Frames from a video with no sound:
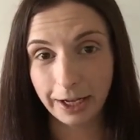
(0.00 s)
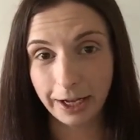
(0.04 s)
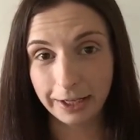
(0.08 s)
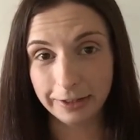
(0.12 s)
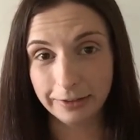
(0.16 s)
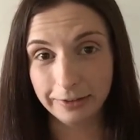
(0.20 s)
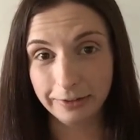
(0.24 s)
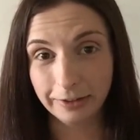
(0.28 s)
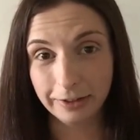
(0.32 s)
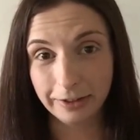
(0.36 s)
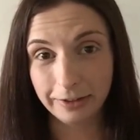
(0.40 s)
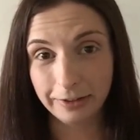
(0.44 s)

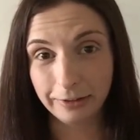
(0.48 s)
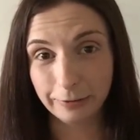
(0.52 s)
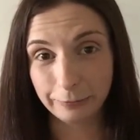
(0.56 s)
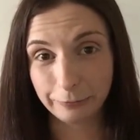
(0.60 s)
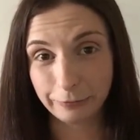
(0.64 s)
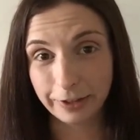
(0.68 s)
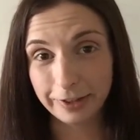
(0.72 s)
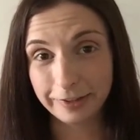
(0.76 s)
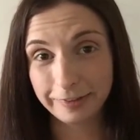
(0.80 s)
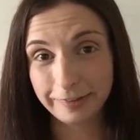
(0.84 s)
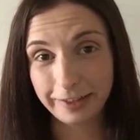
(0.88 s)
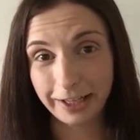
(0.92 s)
And the
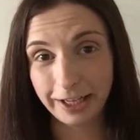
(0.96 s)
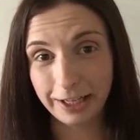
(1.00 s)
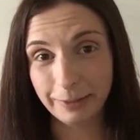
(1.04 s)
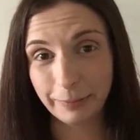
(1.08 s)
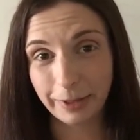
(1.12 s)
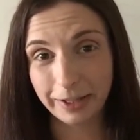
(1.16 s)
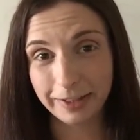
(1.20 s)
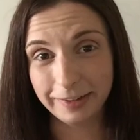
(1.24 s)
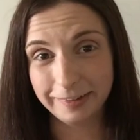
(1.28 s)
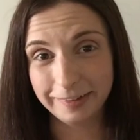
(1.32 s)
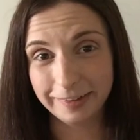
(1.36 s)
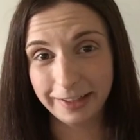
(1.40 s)
first
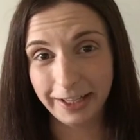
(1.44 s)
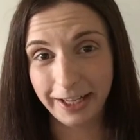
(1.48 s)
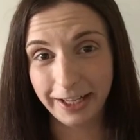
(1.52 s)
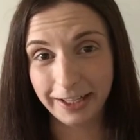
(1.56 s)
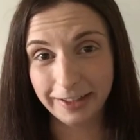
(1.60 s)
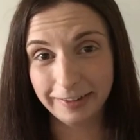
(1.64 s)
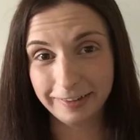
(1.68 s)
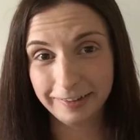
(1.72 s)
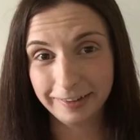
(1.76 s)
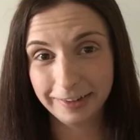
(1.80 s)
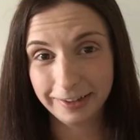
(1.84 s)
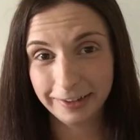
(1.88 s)
time I
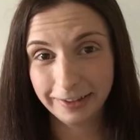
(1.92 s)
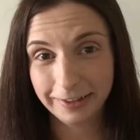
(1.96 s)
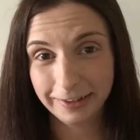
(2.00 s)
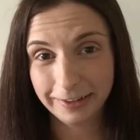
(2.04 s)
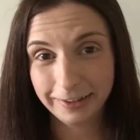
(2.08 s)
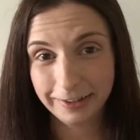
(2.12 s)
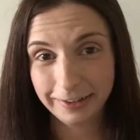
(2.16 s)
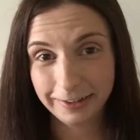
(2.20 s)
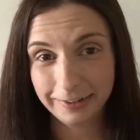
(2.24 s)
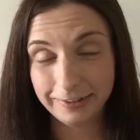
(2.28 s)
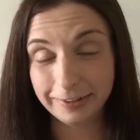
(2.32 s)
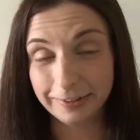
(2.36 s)
said
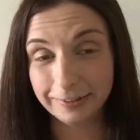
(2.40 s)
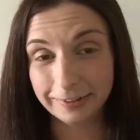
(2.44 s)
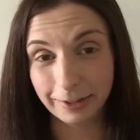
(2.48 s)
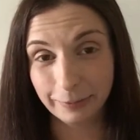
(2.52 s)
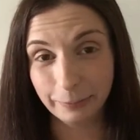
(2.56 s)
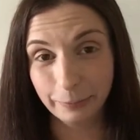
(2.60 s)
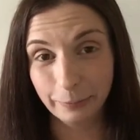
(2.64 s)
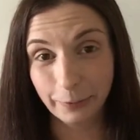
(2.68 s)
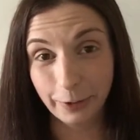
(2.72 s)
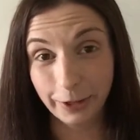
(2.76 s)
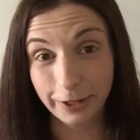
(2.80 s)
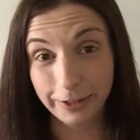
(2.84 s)
to
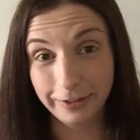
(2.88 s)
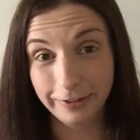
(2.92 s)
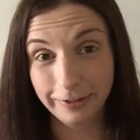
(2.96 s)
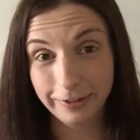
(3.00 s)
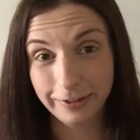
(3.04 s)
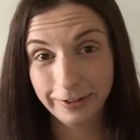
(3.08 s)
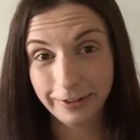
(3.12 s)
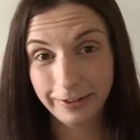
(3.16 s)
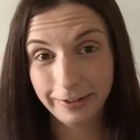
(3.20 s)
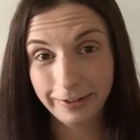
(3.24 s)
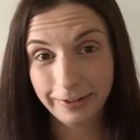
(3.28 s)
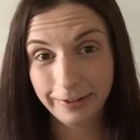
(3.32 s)

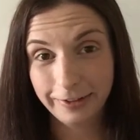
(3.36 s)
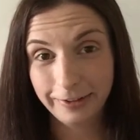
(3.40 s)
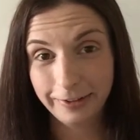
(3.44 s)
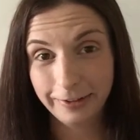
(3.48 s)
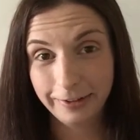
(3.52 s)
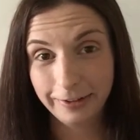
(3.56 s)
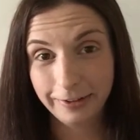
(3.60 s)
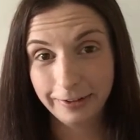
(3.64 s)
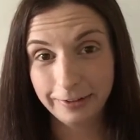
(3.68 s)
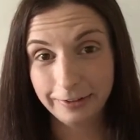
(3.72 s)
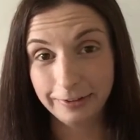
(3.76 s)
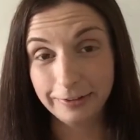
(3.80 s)
someone,
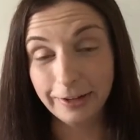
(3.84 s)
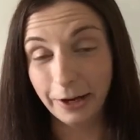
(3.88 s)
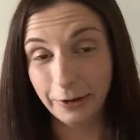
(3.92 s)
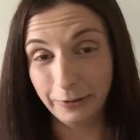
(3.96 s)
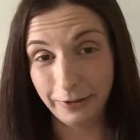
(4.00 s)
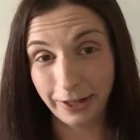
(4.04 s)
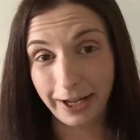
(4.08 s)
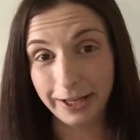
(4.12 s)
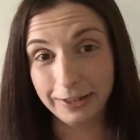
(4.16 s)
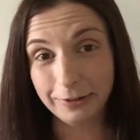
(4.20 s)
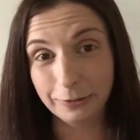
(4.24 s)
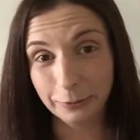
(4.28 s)

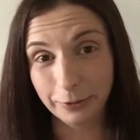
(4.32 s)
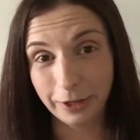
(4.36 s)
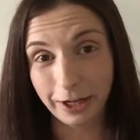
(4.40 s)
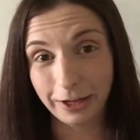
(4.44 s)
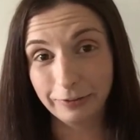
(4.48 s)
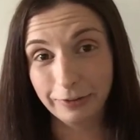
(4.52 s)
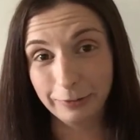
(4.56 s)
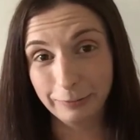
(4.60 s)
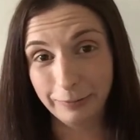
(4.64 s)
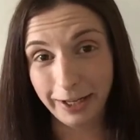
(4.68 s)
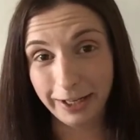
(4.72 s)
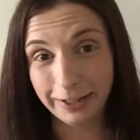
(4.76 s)
"Now that I don't
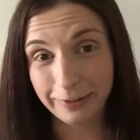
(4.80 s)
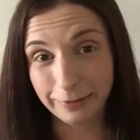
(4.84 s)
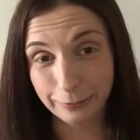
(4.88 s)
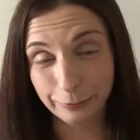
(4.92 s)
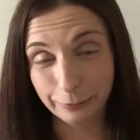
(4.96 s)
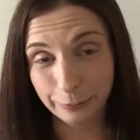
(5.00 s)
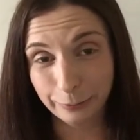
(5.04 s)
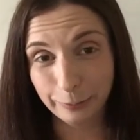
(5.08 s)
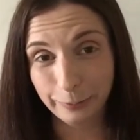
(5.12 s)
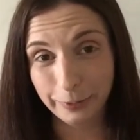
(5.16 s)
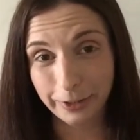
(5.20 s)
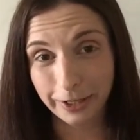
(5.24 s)
have
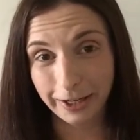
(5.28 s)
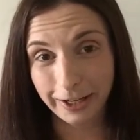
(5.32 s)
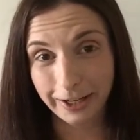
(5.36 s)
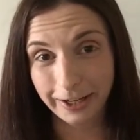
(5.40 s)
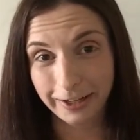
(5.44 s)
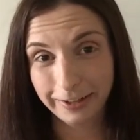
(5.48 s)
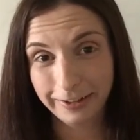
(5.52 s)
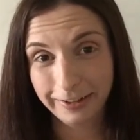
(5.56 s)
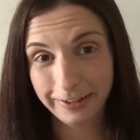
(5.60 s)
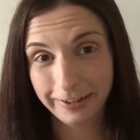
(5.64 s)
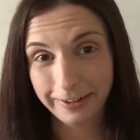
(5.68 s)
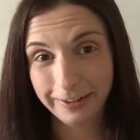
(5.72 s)

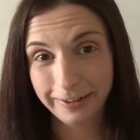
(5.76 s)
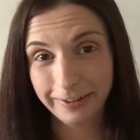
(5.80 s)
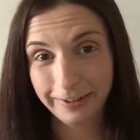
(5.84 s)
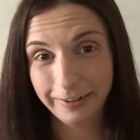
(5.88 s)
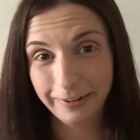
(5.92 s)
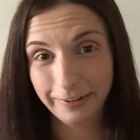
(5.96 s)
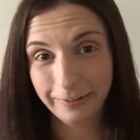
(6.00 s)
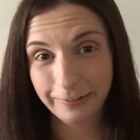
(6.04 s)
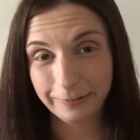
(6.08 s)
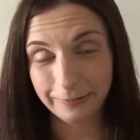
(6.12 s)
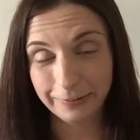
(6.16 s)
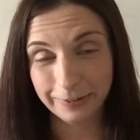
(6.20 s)
emetophobia,"
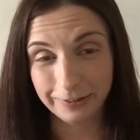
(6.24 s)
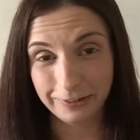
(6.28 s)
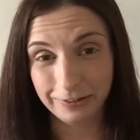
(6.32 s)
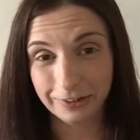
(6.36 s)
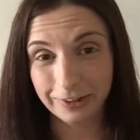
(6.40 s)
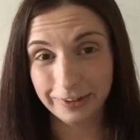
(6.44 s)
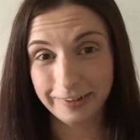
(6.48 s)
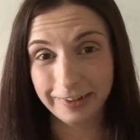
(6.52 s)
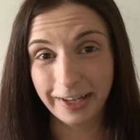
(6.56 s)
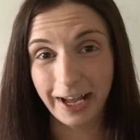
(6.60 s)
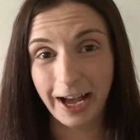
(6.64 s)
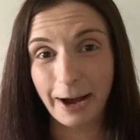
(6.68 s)
was
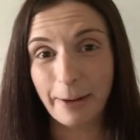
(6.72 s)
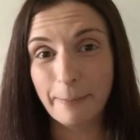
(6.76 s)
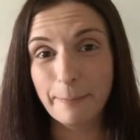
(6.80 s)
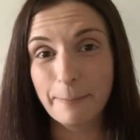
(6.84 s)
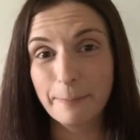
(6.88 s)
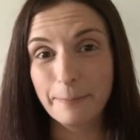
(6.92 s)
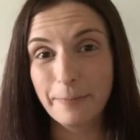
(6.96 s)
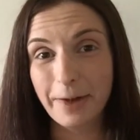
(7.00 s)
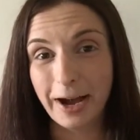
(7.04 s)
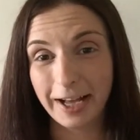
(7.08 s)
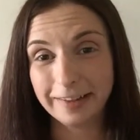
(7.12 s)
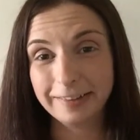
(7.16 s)
just a
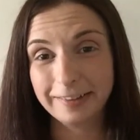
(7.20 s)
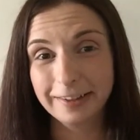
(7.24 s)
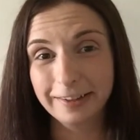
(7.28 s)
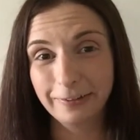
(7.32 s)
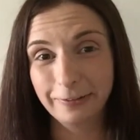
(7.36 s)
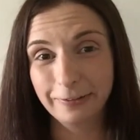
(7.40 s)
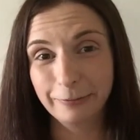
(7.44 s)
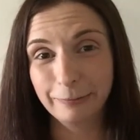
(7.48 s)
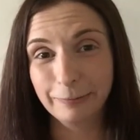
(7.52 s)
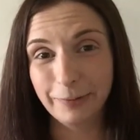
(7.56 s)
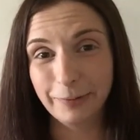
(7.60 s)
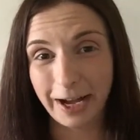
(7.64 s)

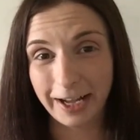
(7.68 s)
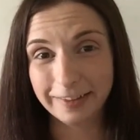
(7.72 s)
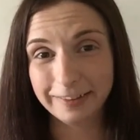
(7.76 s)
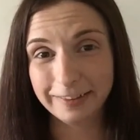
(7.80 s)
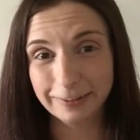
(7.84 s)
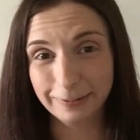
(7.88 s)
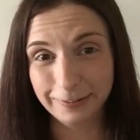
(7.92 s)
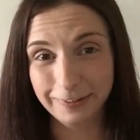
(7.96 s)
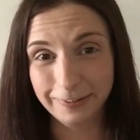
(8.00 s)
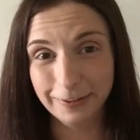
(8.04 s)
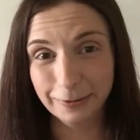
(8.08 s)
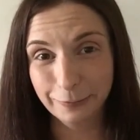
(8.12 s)
massive,
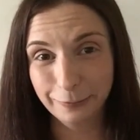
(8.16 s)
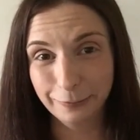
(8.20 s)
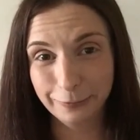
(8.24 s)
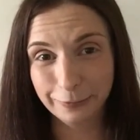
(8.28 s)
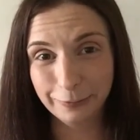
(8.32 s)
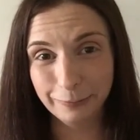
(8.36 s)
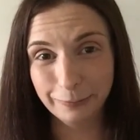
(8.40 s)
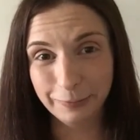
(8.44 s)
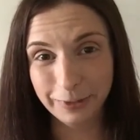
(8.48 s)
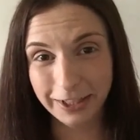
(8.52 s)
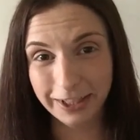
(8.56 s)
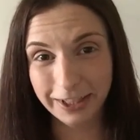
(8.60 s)
massive deal
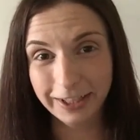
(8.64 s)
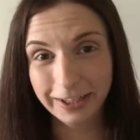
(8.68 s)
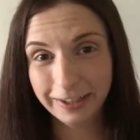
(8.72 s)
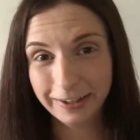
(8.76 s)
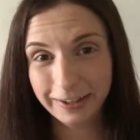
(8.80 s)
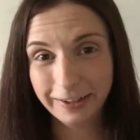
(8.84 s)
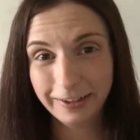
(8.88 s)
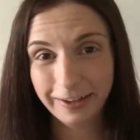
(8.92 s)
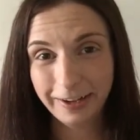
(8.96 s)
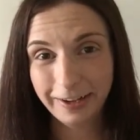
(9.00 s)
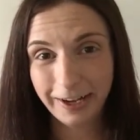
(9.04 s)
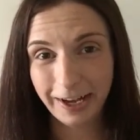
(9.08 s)
for me,
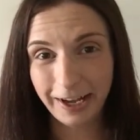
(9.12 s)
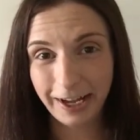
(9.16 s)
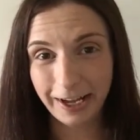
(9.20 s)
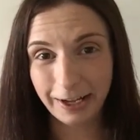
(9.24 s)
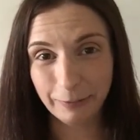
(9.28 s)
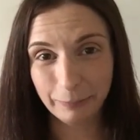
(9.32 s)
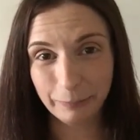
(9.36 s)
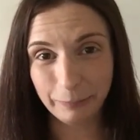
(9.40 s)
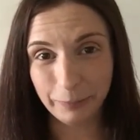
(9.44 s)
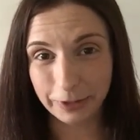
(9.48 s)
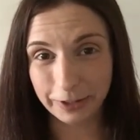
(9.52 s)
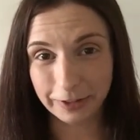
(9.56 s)

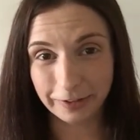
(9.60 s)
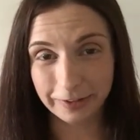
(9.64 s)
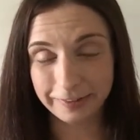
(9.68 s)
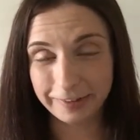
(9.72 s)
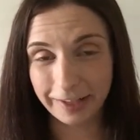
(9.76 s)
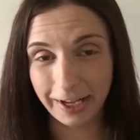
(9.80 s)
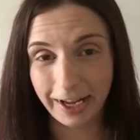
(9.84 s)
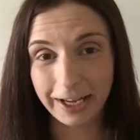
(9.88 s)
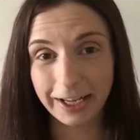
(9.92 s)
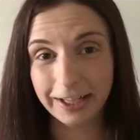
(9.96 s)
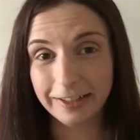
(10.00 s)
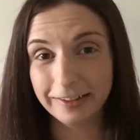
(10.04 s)

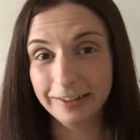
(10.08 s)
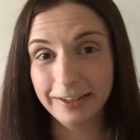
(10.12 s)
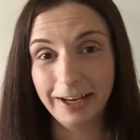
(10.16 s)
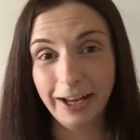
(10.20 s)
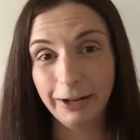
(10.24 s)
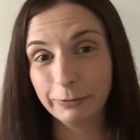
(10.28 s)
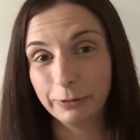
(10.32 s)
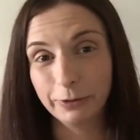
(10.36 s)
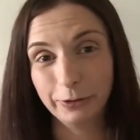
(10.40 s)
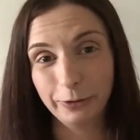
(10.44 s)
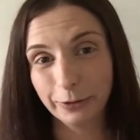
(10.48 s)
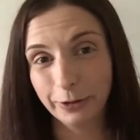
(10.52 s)
because I had
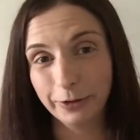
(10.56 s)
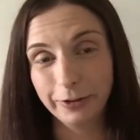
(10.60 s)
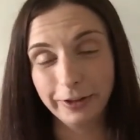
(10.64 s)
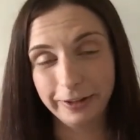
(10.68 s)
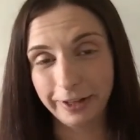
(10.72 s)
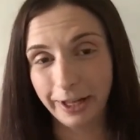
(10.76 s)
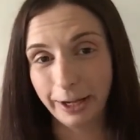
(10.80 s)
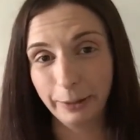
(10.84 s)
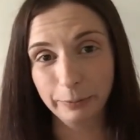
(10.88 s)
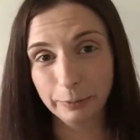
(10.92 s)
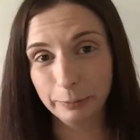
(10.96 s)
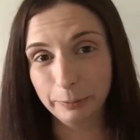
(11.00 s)
never thought
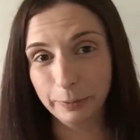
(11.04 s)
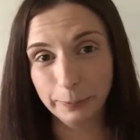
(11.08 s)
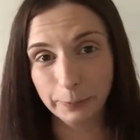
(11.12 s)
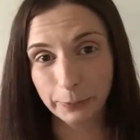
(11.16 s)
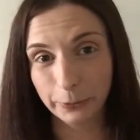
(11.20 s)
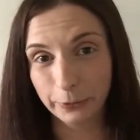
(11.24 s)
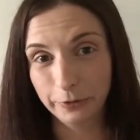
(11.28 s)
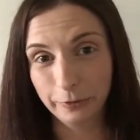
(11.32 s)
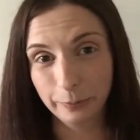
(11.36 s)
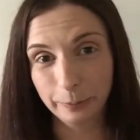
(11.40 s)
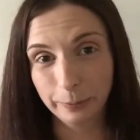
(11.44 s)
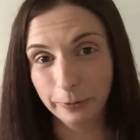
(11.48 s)
that that would be
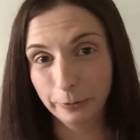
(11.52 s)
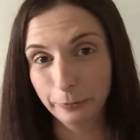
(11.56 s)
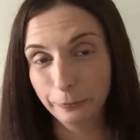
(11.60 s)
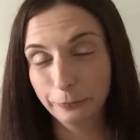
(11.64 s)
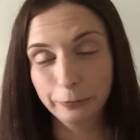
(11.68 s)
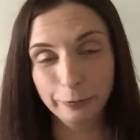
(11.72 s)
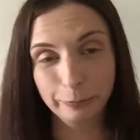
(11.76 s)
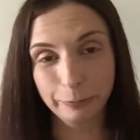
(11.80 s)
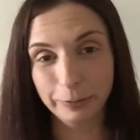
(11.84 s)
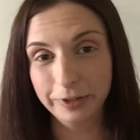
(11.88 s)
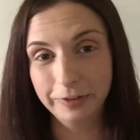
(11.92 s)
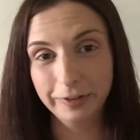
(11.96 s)
possible
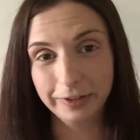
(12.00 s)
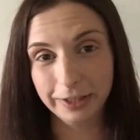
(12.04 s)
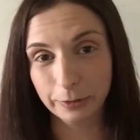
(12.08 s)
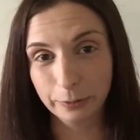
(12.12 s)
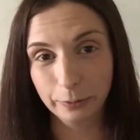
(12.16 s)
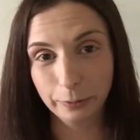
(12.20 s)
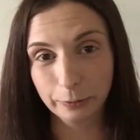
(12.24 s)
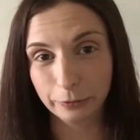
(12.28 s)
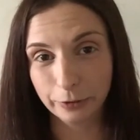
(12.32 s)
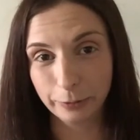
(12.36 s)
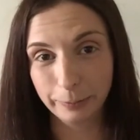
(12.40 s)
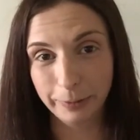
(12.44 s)
for me to
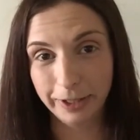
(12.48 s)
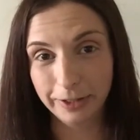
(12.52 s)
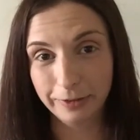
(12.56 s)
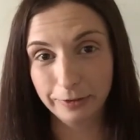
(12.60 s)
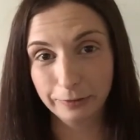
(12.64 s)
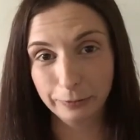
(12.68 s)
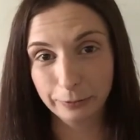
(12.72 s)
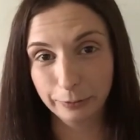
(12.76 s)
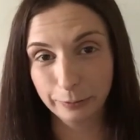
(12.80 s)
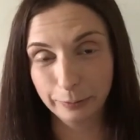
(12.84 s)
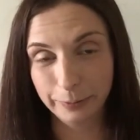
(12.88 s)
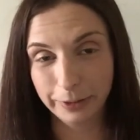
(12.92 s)
get over
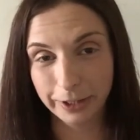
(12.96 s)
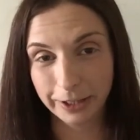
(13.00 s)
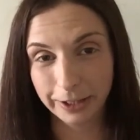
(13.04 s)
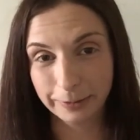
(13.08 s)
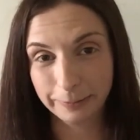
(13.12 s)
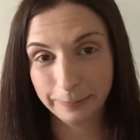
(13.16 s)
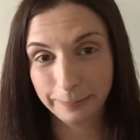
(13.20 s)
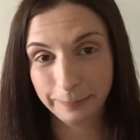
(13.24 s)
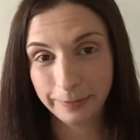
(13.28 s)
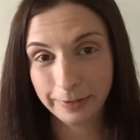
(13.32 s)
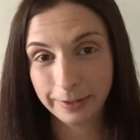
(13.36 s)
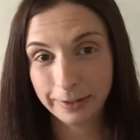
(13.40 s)

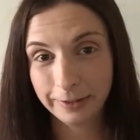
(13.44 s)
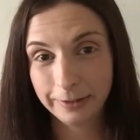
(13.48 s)
emetophobia.